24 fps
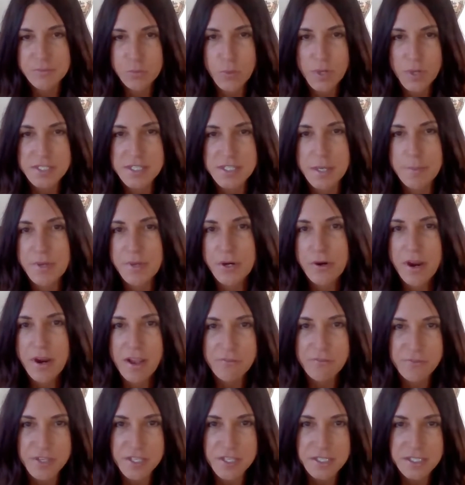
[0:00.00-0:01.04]
what
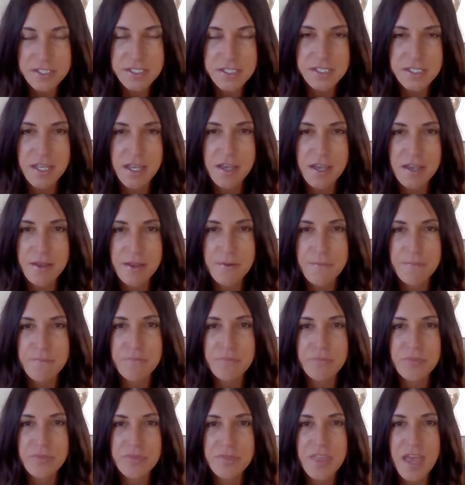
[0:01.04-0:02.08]
demographics,
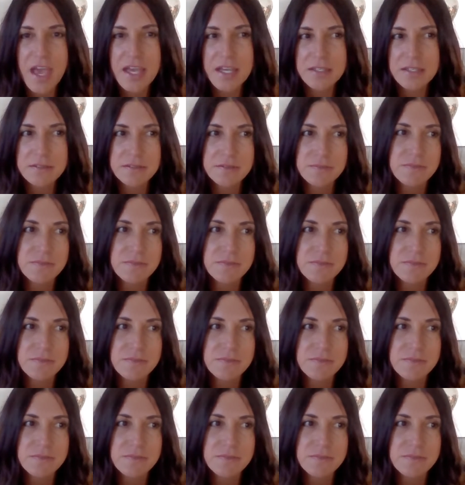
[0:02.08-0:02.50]
that